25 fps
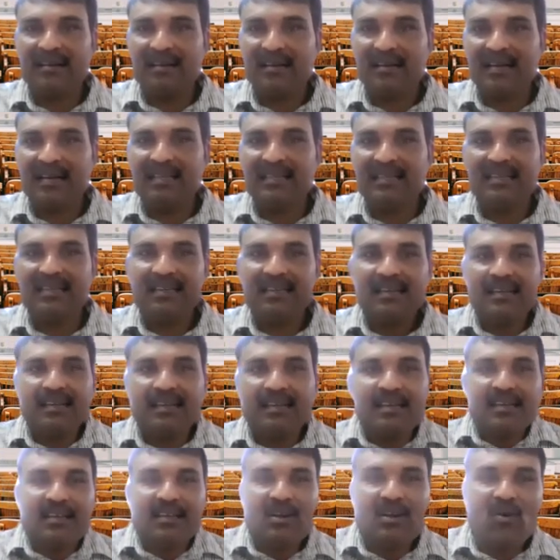Right?
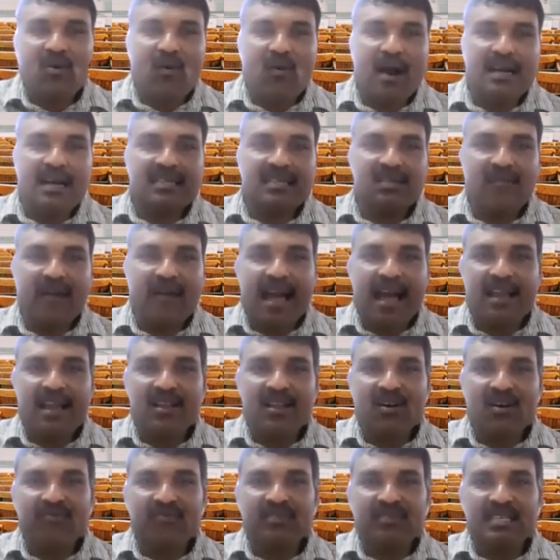Now what is the
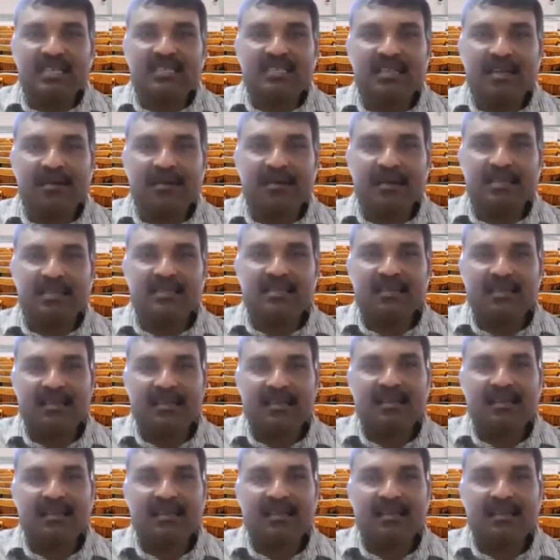value of this limit?